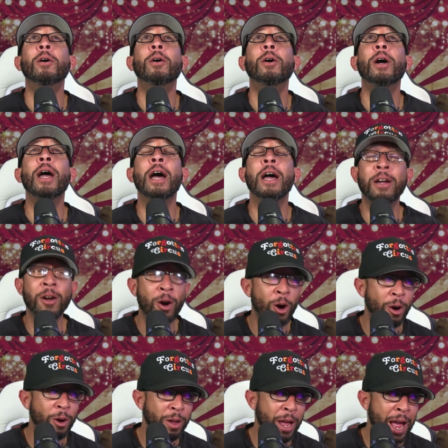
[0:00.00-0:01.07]
agatha,
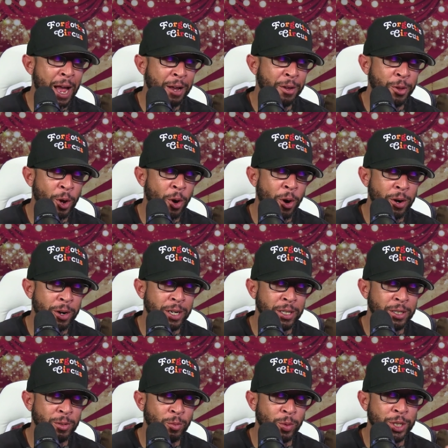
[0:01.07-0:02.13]
agatha harkness
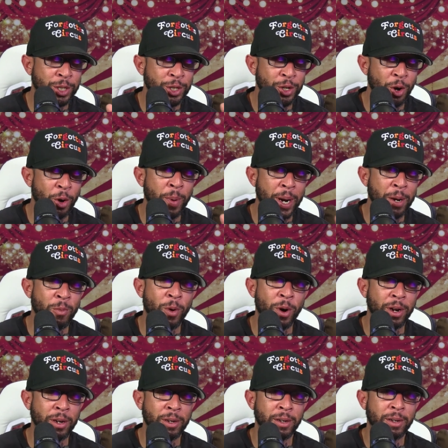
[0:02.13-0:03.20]
which nobody wanted
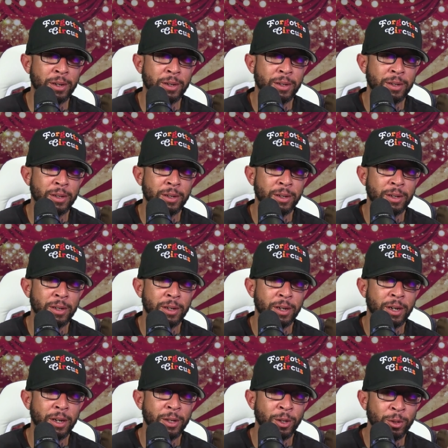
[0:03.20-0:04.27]

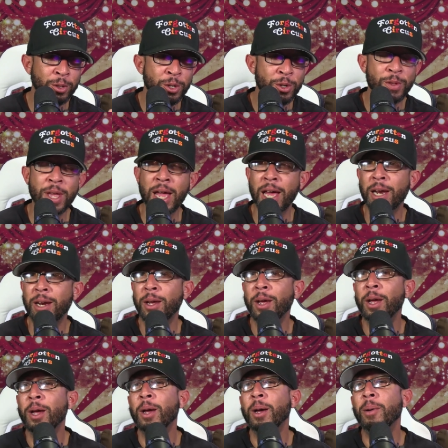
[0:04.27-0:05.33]
you'll do that
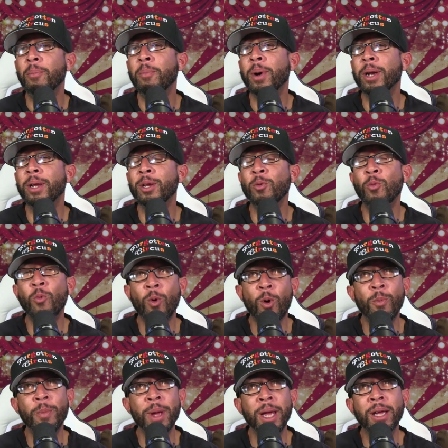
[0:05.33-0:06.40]
but you won't
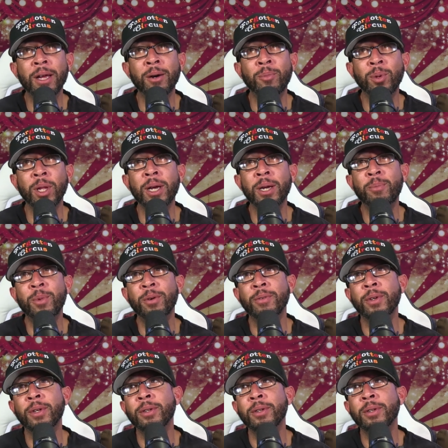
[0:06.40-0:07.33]
make a blade movie